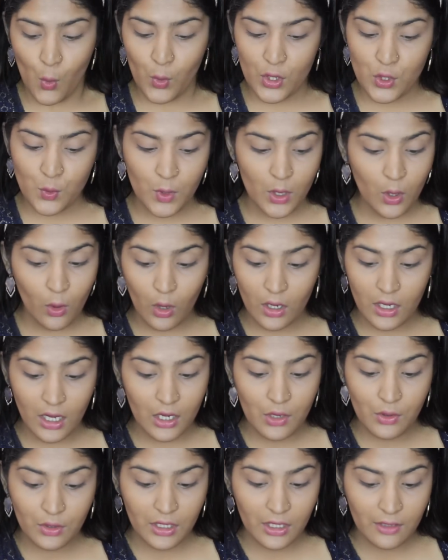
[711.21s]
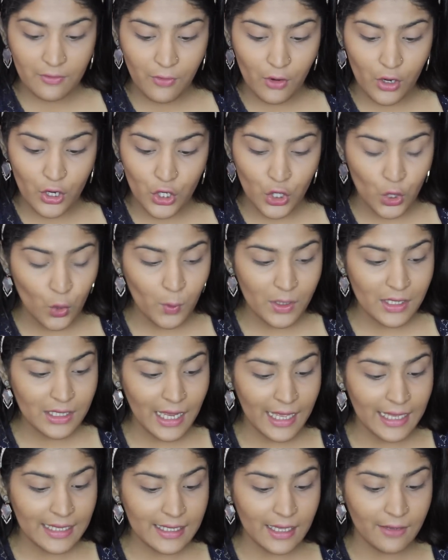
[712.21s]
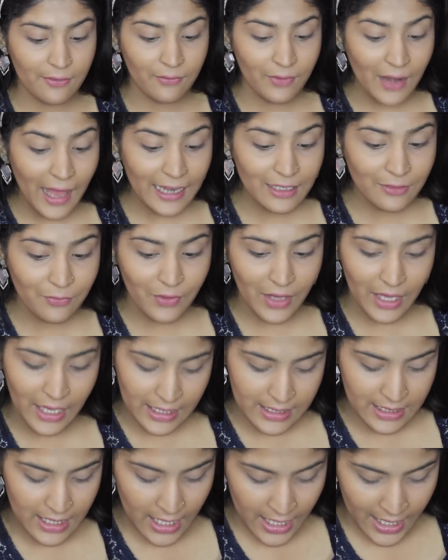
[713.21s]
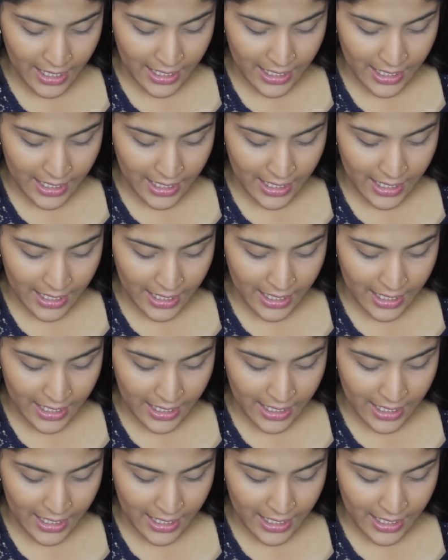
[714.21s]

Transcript: which we all are looking for. No one likes a flat face.